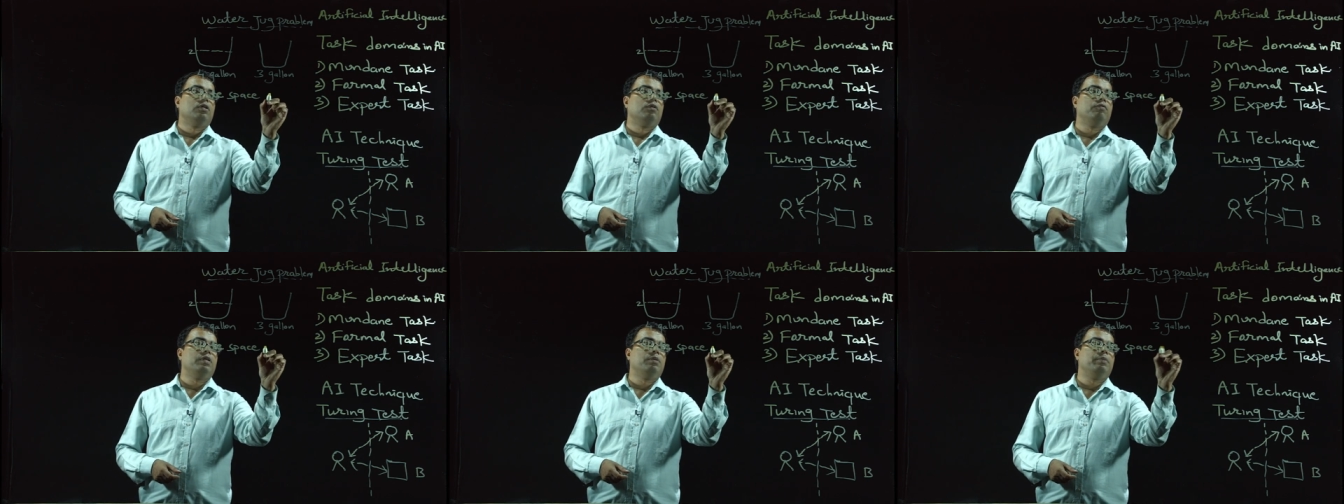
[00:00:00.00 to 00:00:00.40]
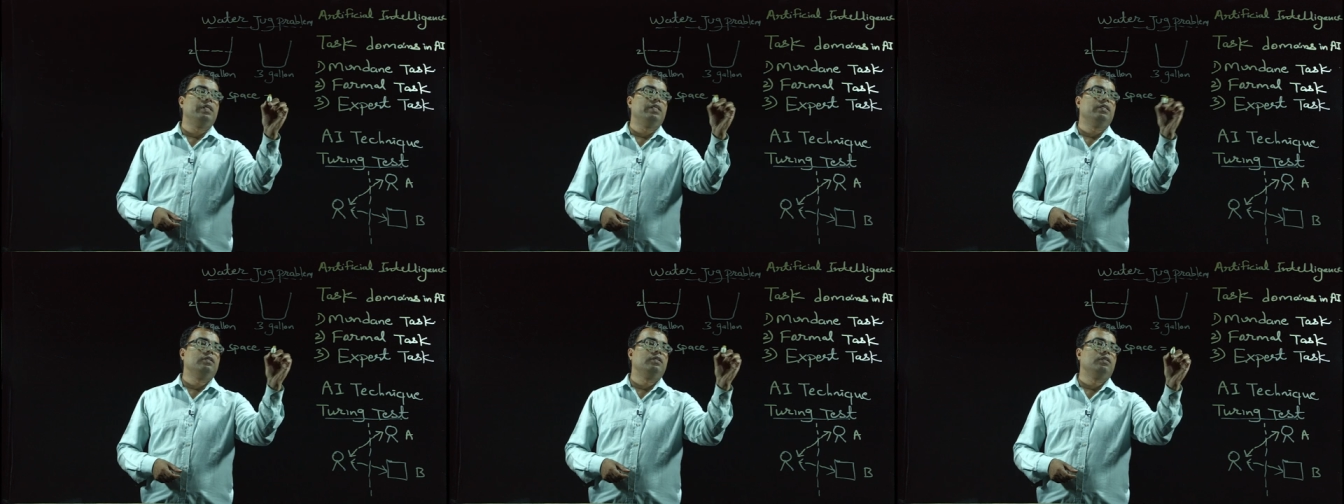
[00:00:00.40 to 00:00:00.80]
will
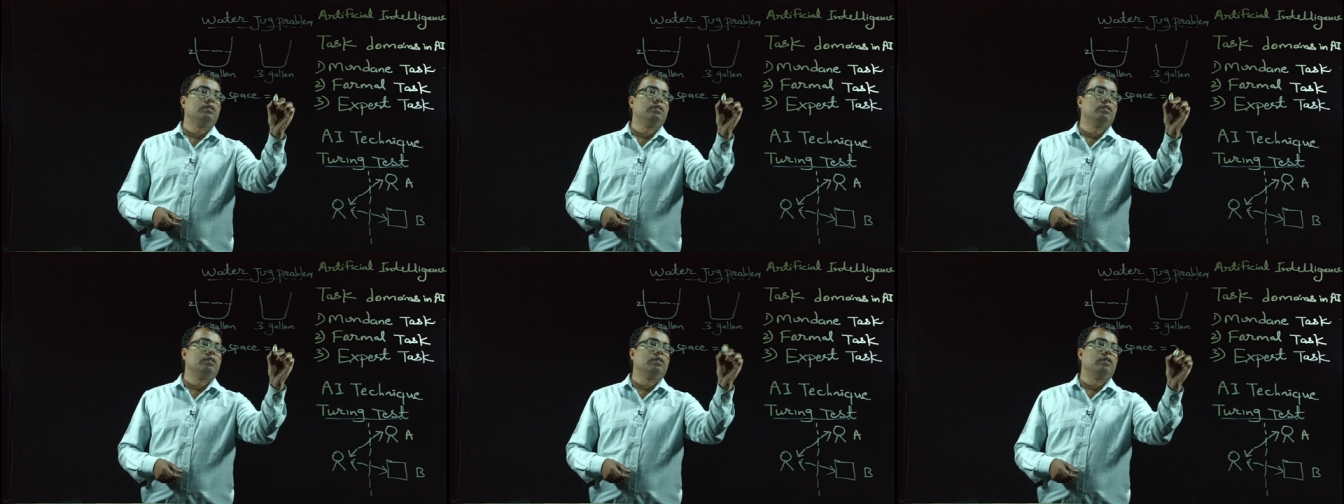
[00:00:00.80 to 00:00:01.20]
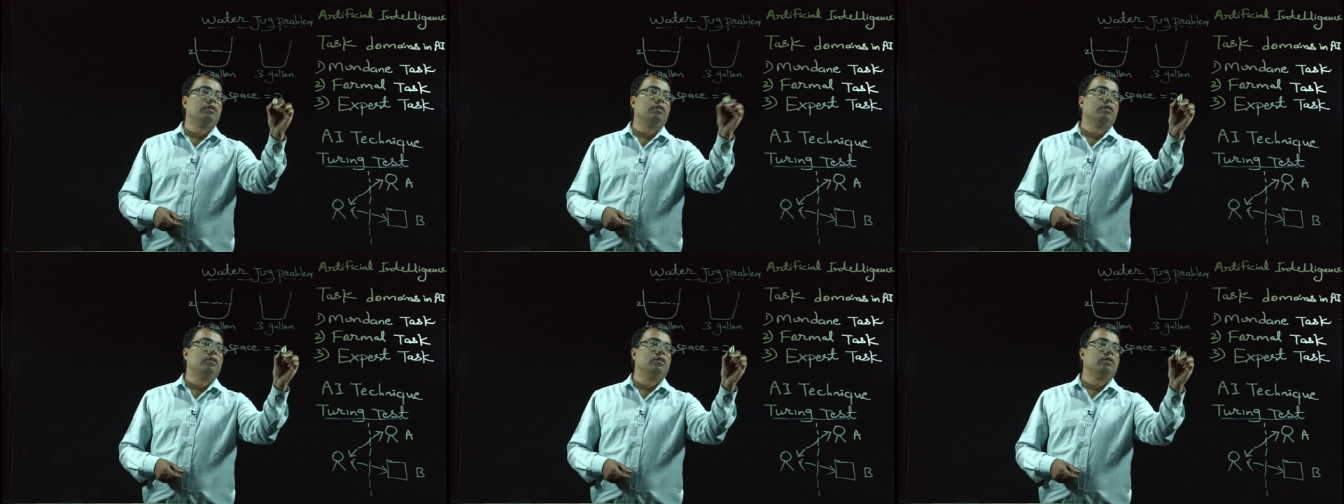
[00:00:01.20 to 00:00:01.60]
be
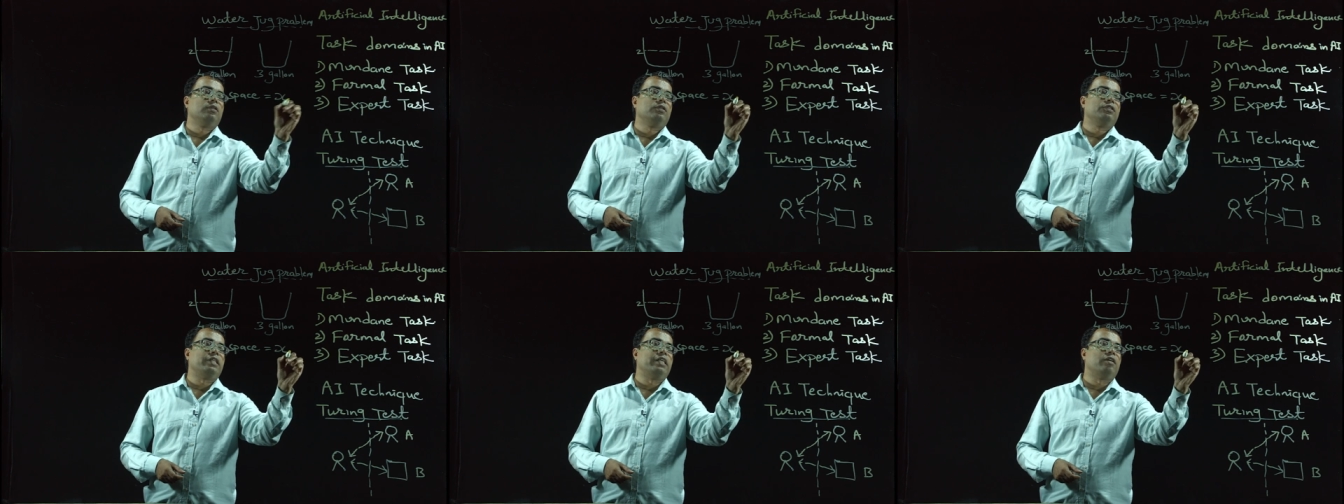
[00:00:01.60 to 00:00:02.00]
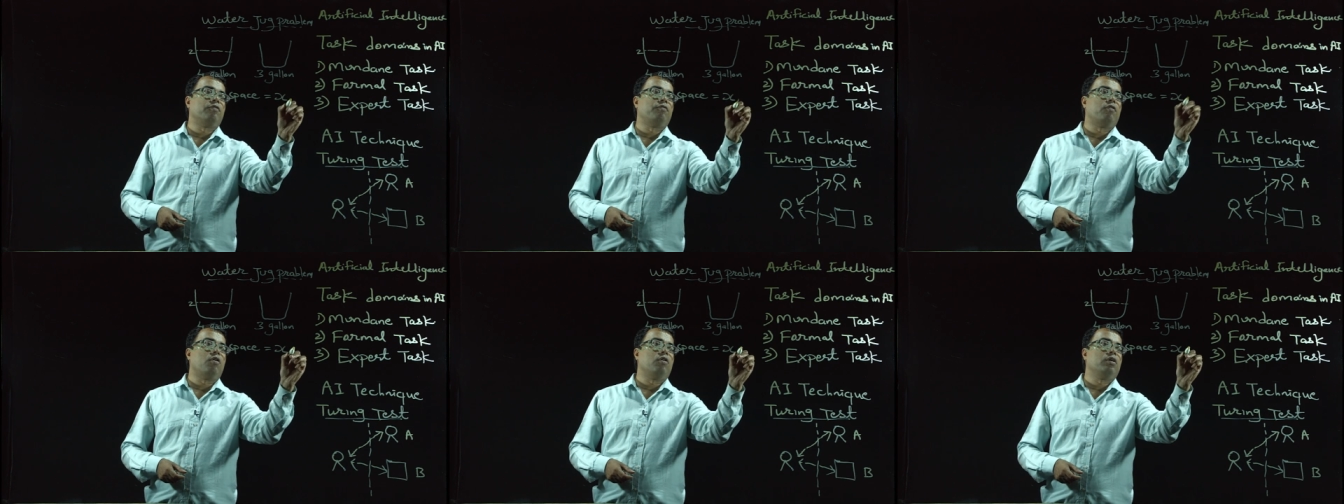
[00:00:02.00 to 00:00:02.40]
set
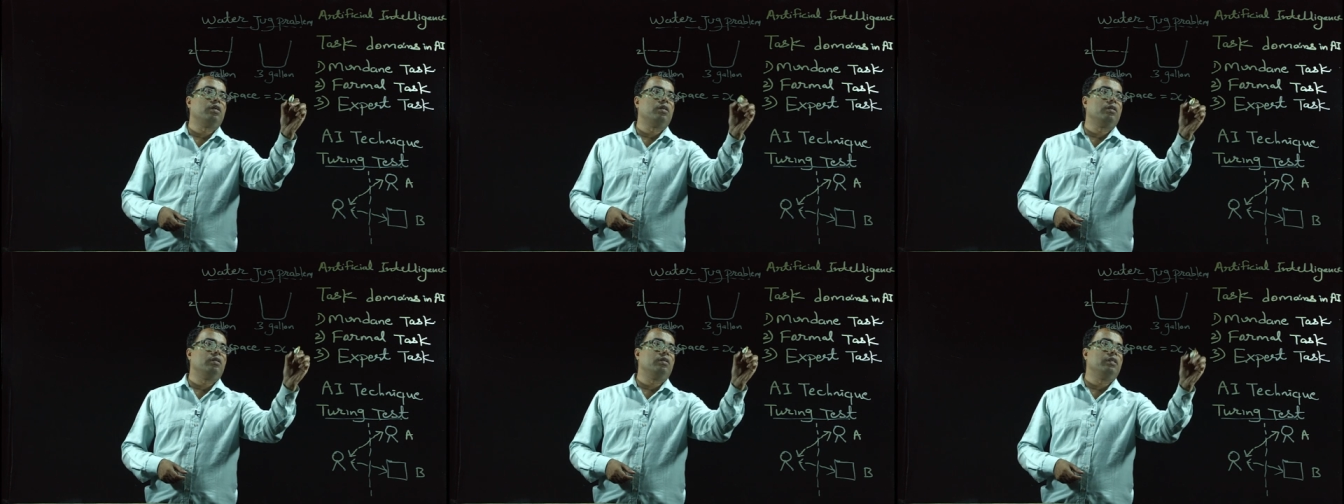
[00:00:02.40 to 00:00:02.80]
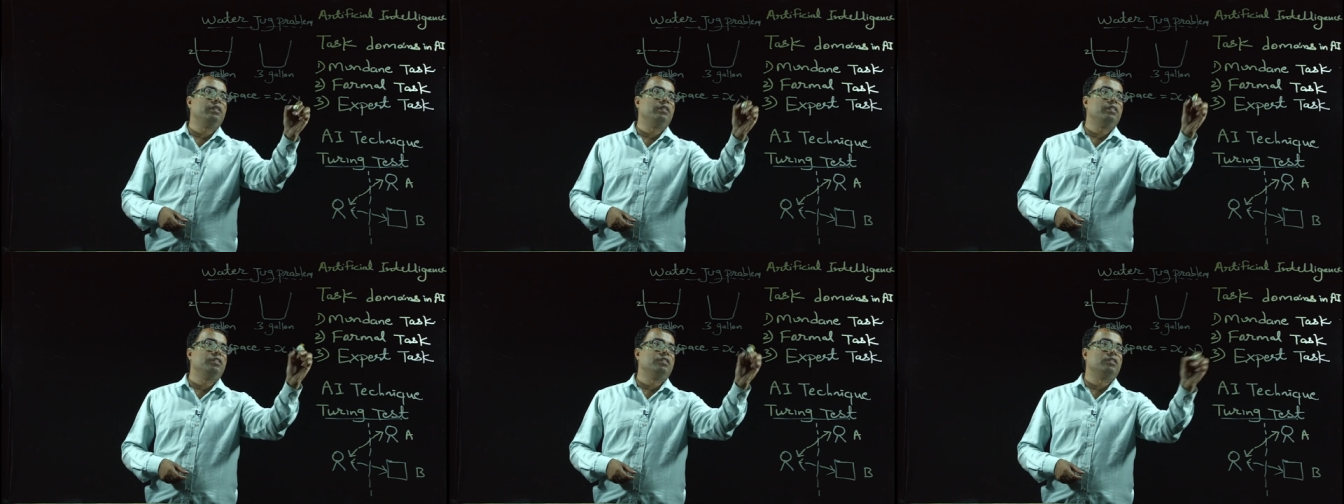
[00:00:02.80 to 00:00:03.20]
of ordered
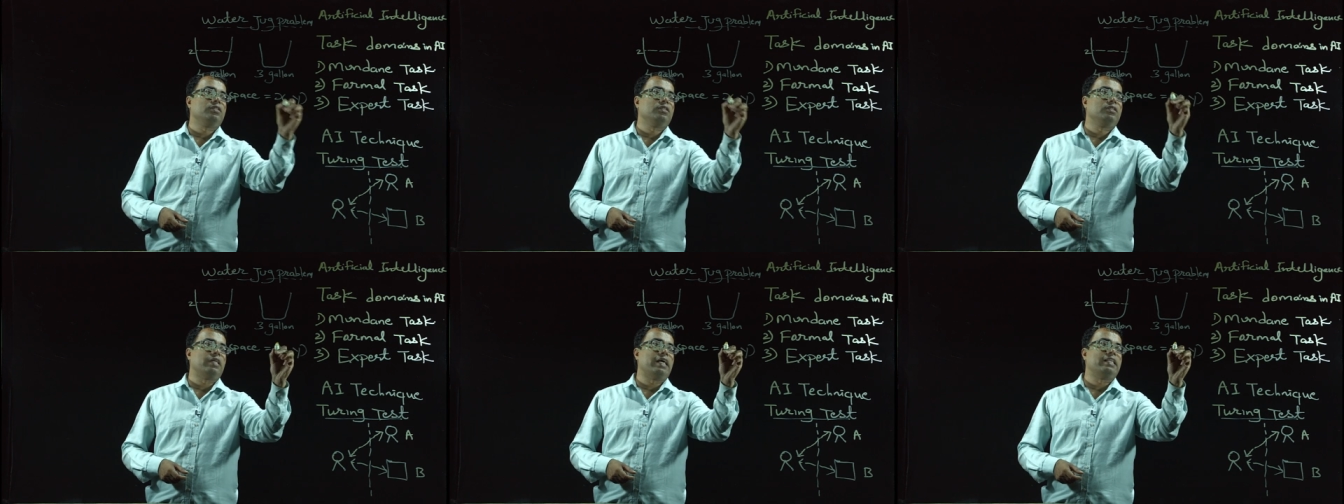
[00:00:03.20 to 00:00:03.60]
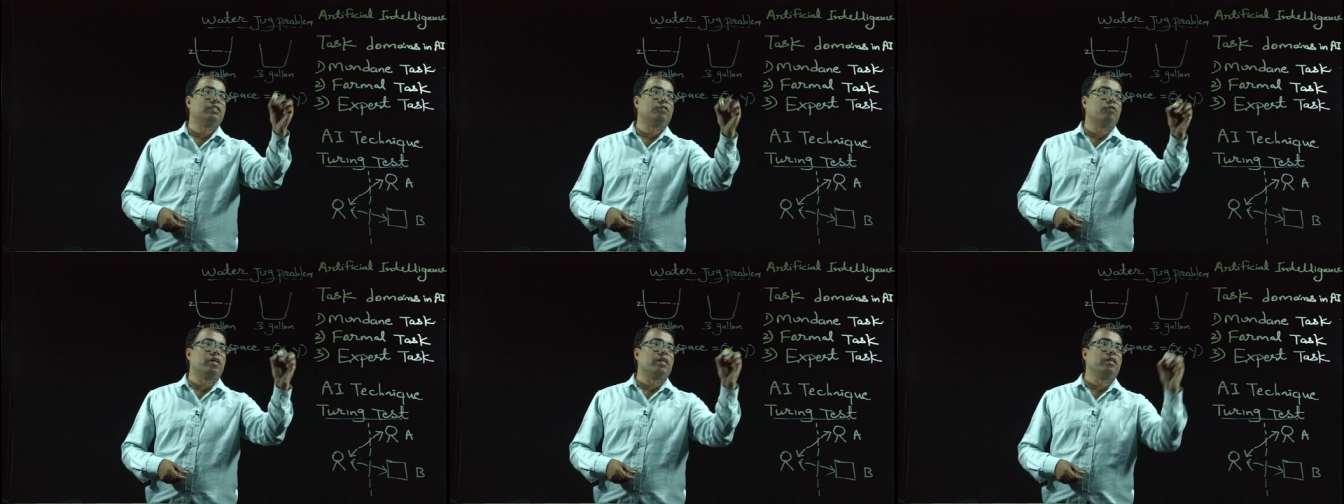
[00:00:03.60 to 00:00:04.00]
integers
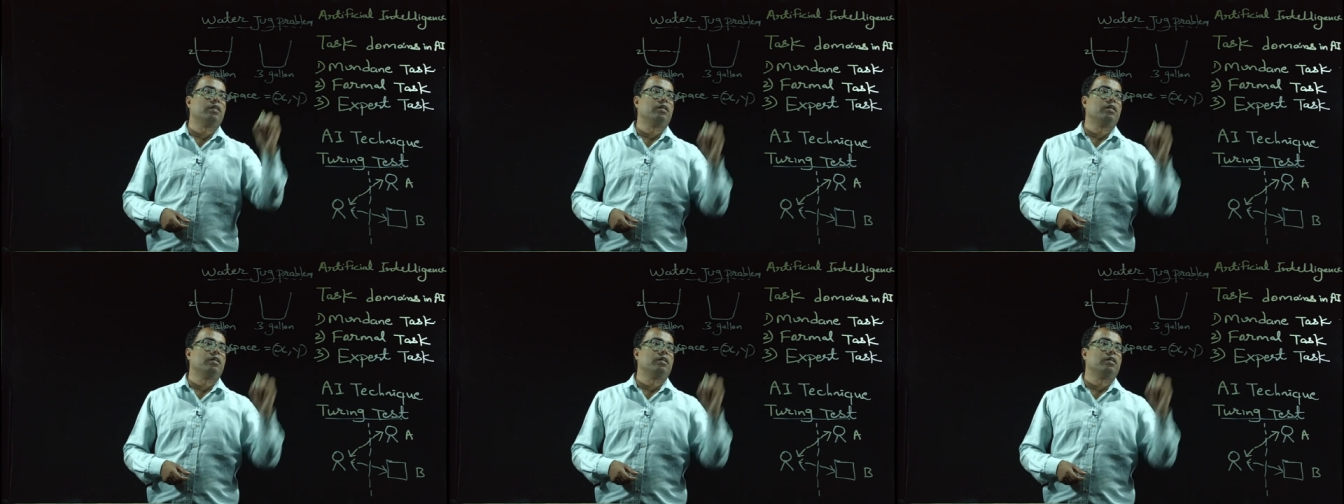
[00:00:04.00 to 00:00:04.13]
x, y,